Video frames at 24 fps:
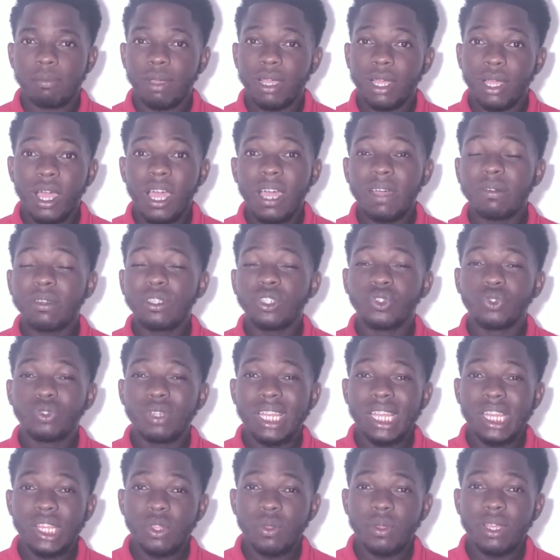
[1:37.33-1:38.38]
but God was
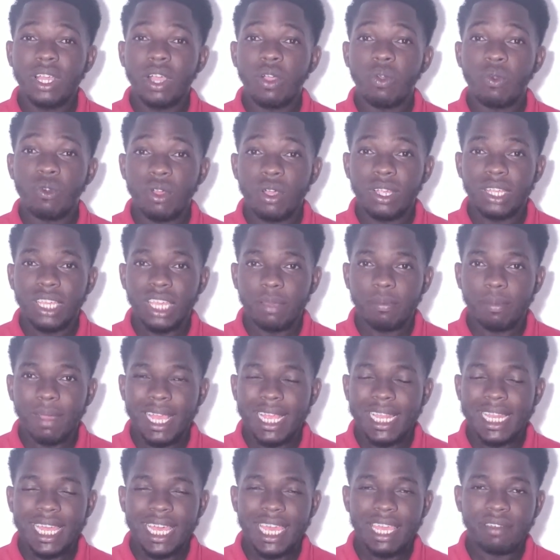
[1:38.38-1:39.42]
really doing a work in
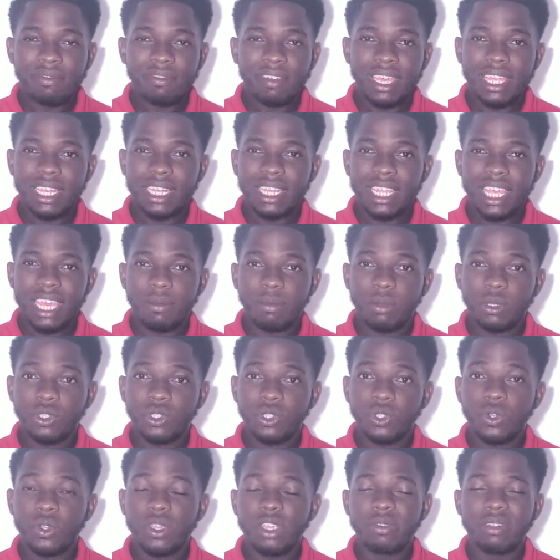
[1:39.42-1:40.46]
my life, and it
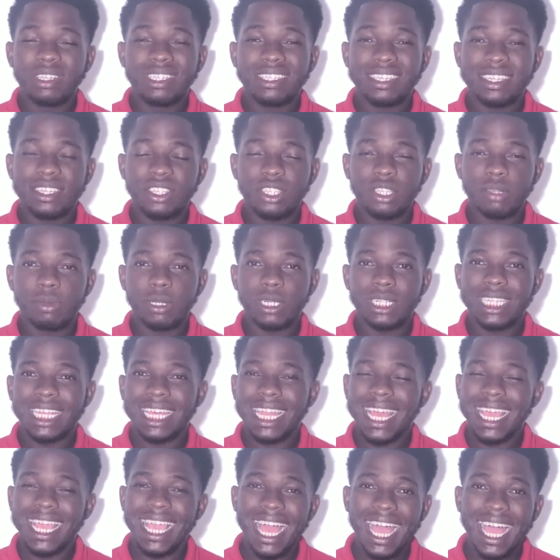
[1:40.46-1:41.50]
was so irresistible
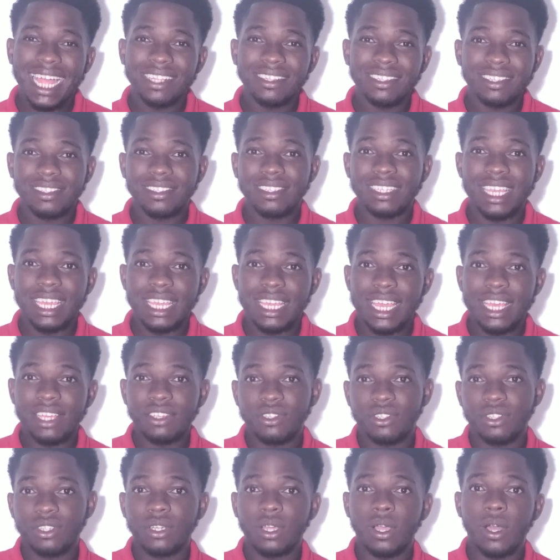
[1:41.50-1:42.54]
that I had to say
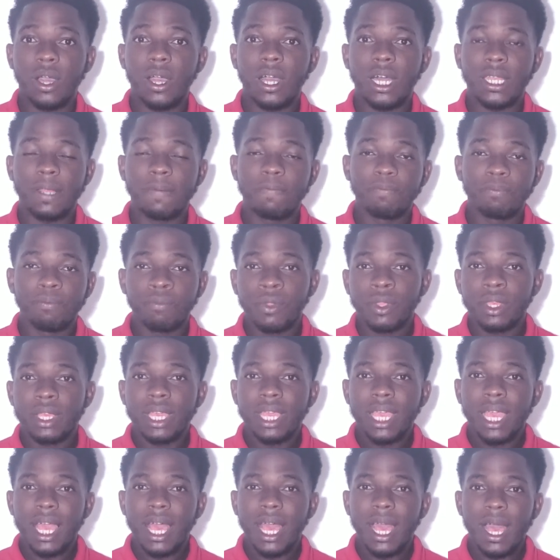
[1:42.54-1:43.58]
yes to God.
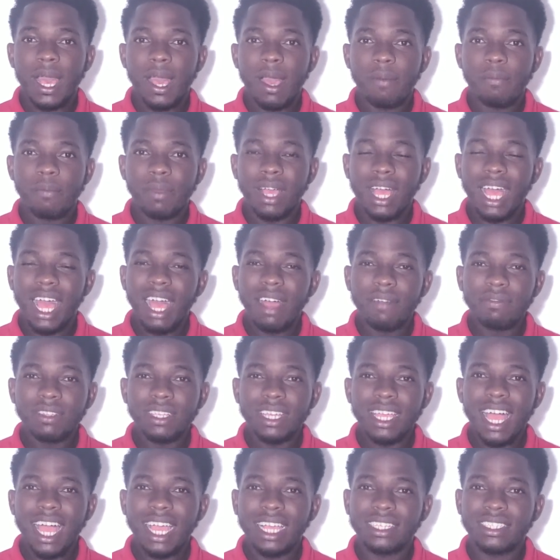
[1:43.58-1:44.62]
Um,
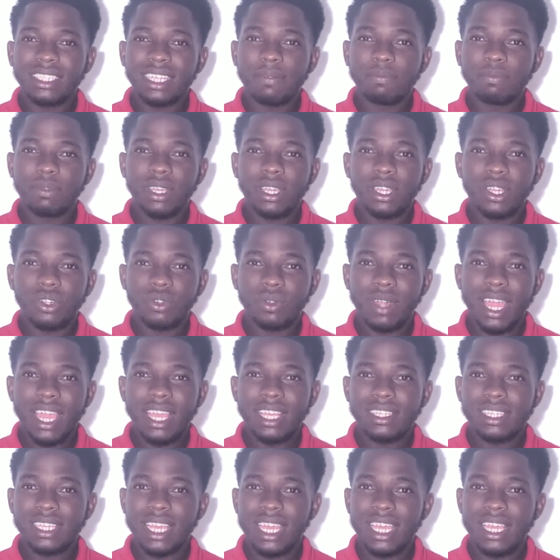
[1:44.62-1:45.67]
after accepting
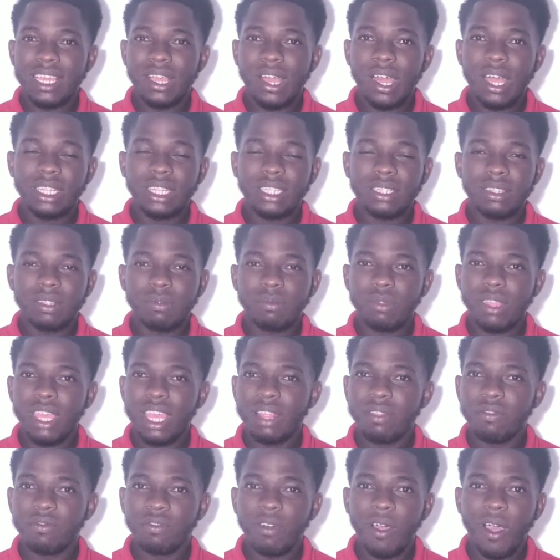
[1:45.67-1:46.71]
Christ, I got
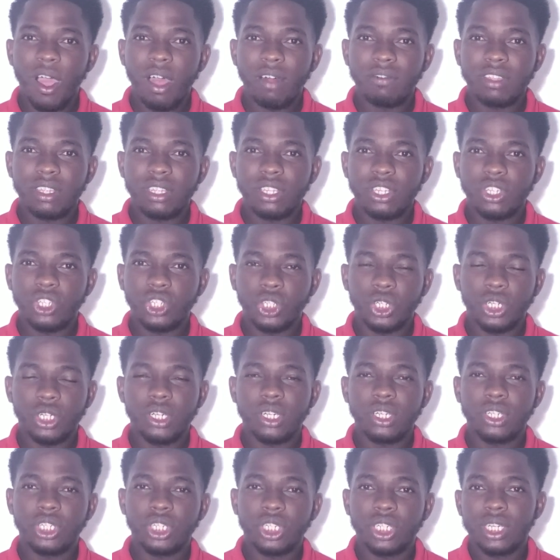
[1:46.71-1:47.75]
involved in the
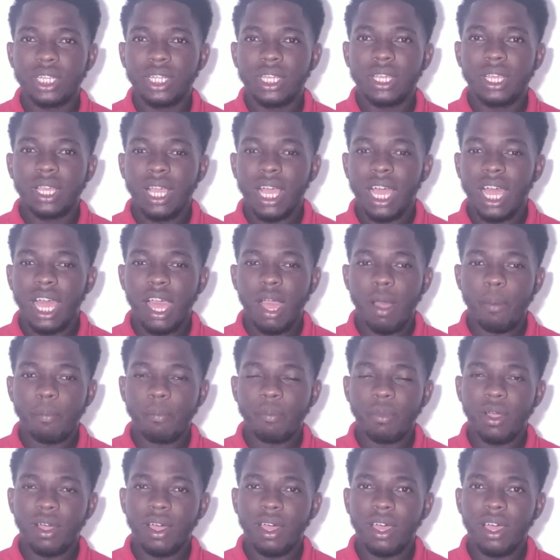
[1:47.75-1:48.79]
church
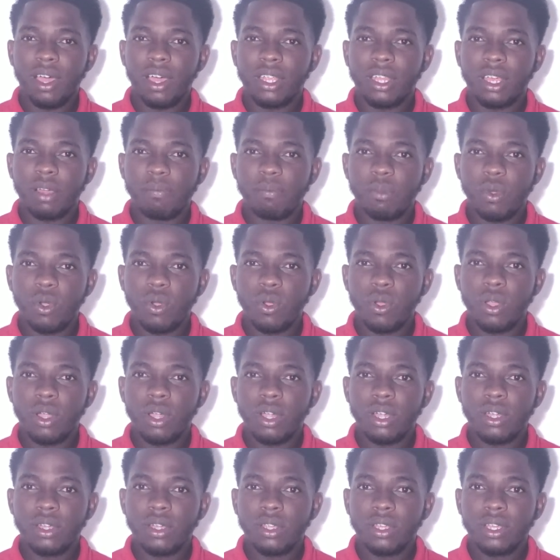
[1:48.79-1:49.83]
um, on a
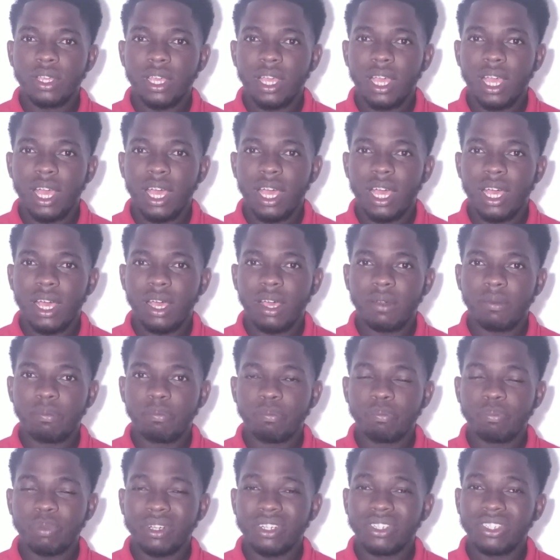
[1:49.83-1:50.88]
more uh,
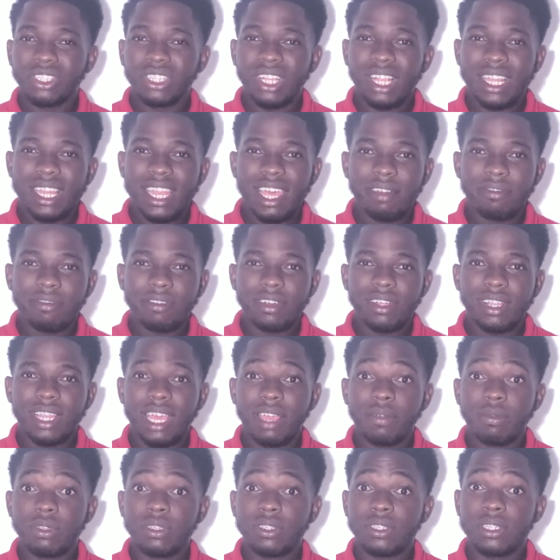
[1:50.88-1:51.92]
personal
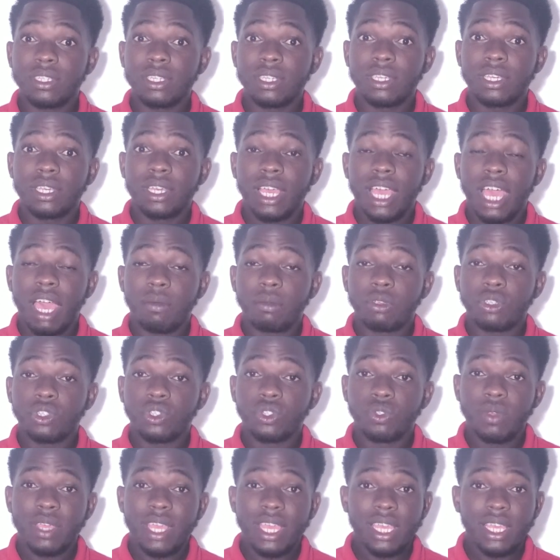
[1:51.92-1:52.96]
level. I was I was
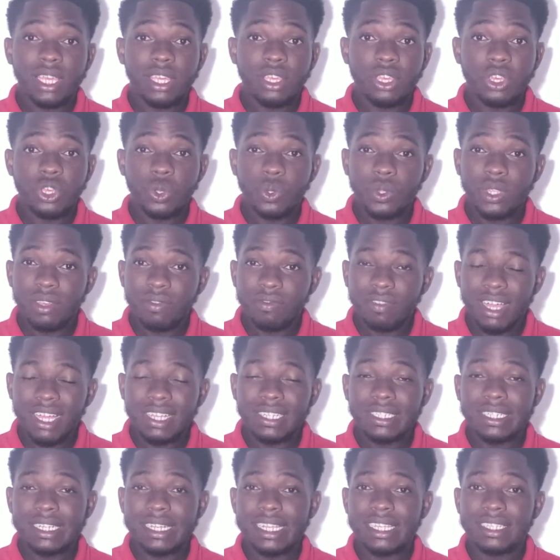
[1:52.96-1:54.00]
doing youth
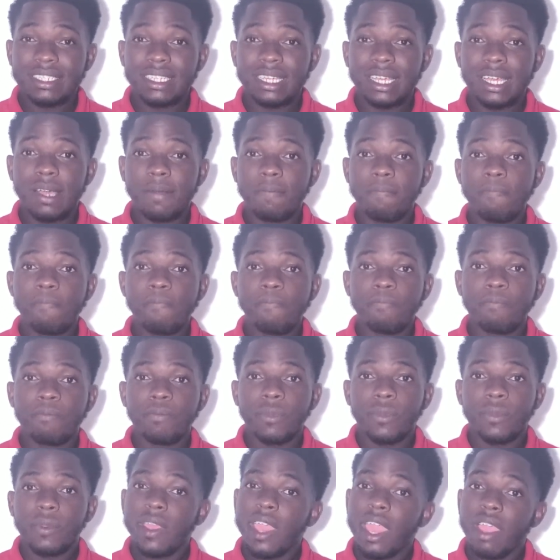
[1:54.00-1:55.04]
evangelism
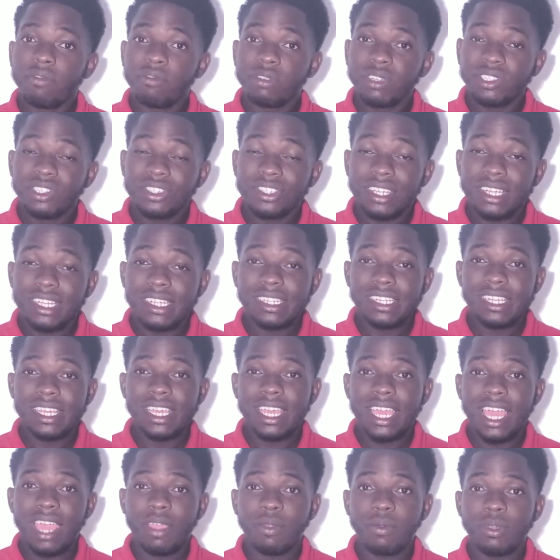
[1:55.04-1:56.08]
every
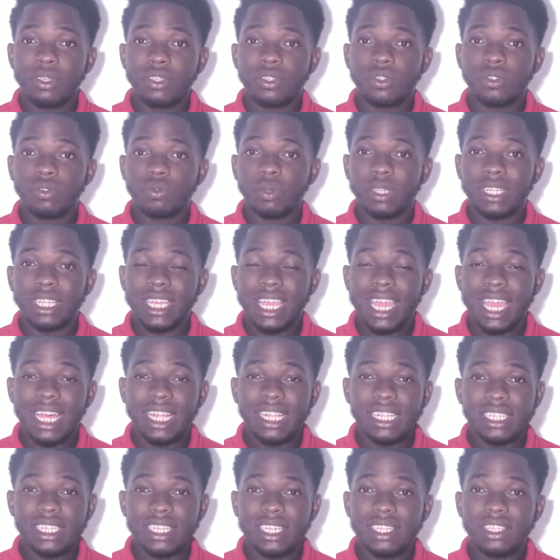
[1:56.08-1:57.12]
Sunday. I was with the
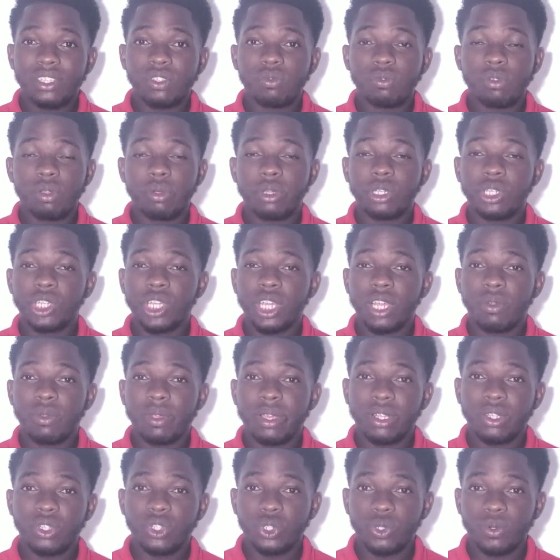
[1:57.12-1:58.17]
elders. We were
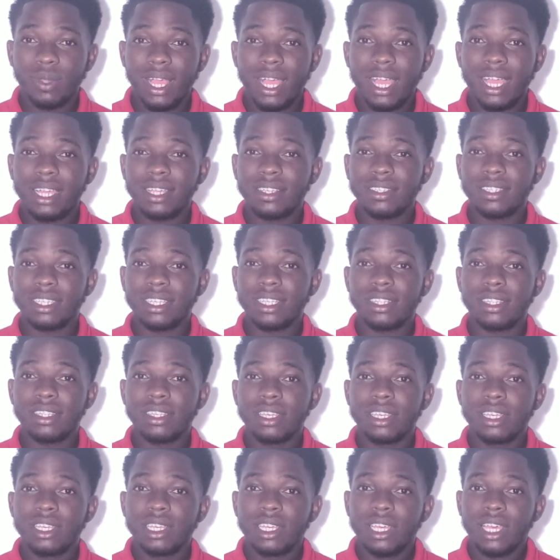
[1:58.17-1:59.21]
sharing tracks and
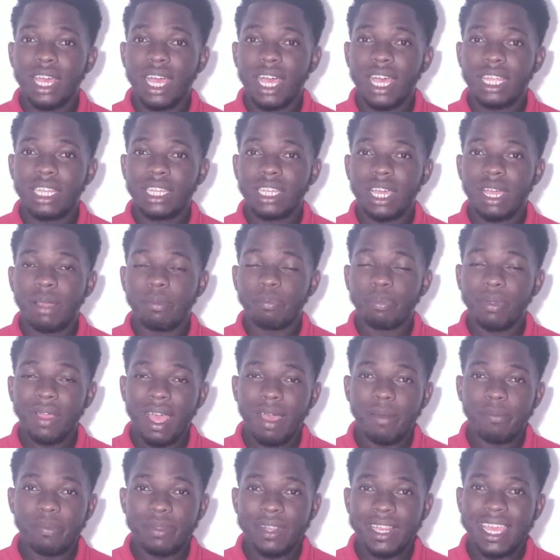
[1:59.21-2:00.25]
and um,
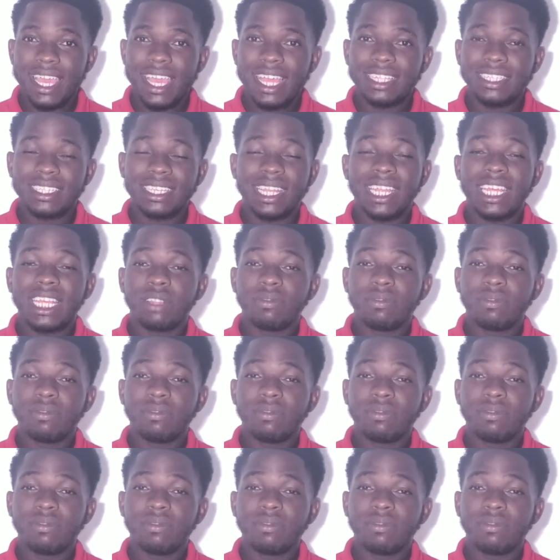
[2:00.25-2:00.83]
pamphlets and